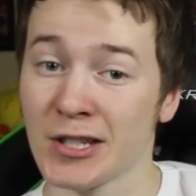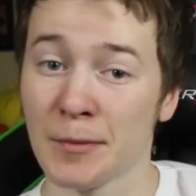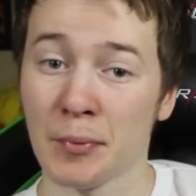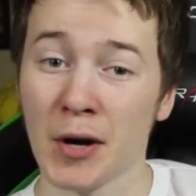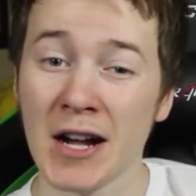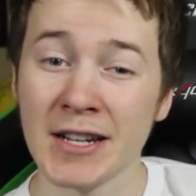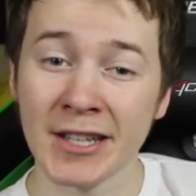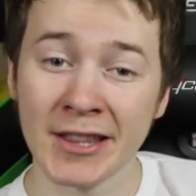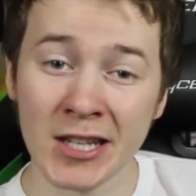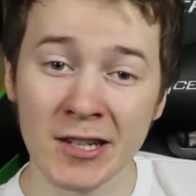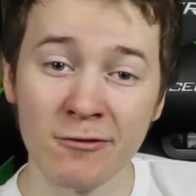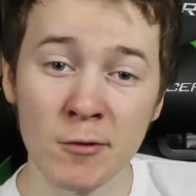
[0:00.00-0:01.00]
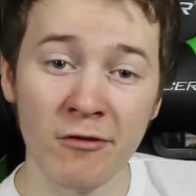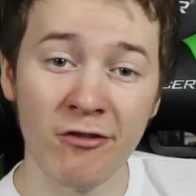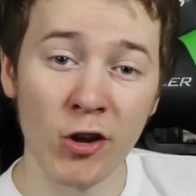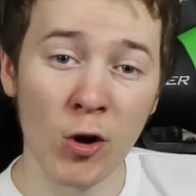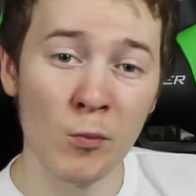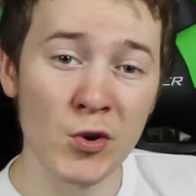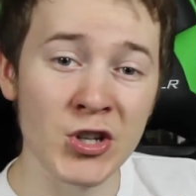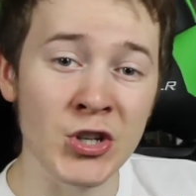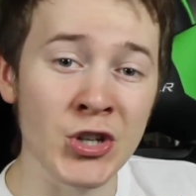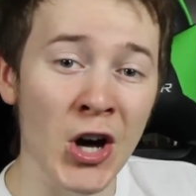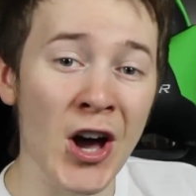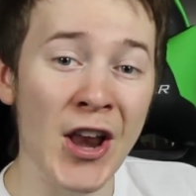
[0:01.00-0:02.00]
surprised that this film was
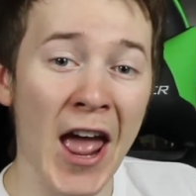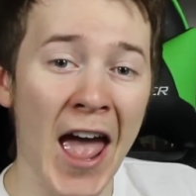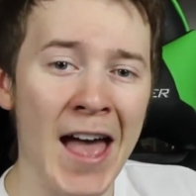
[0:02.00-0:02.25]
not